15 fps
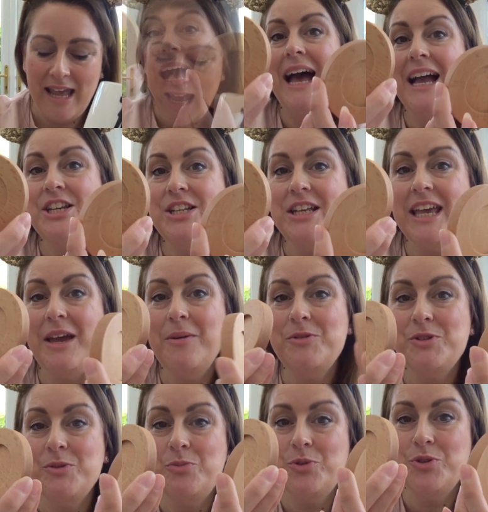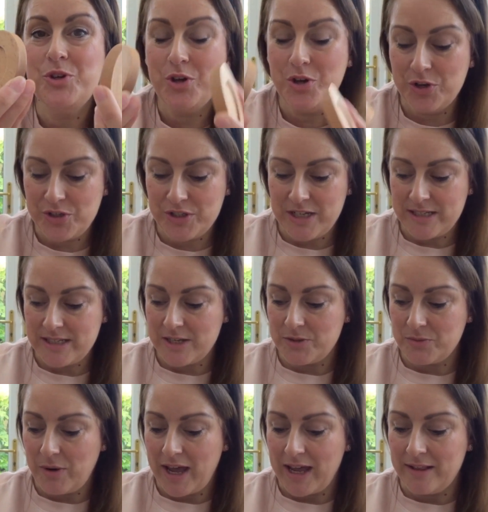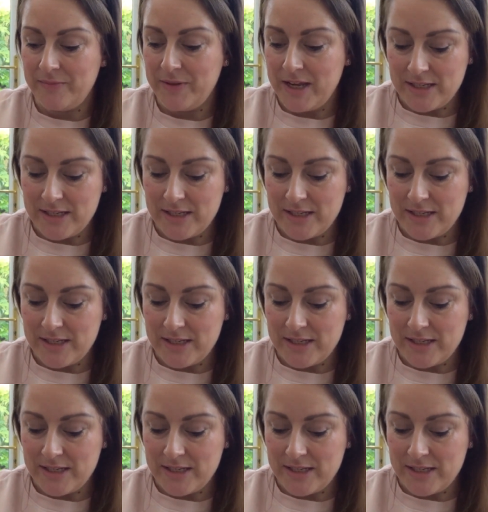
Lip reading: Actually came with some wood coasters as well.